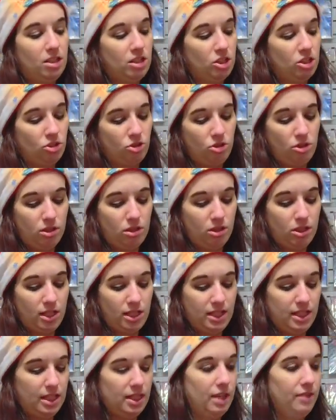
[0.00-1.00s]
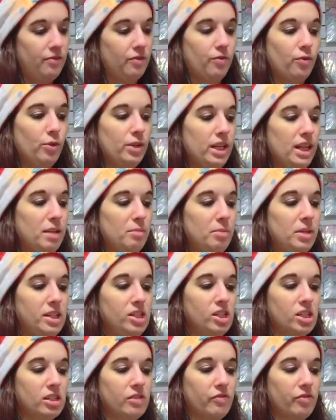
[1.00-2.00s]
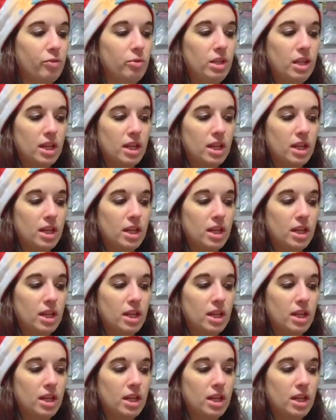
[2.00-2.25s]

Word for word: strong, glossy cover. Forty-eight pages of three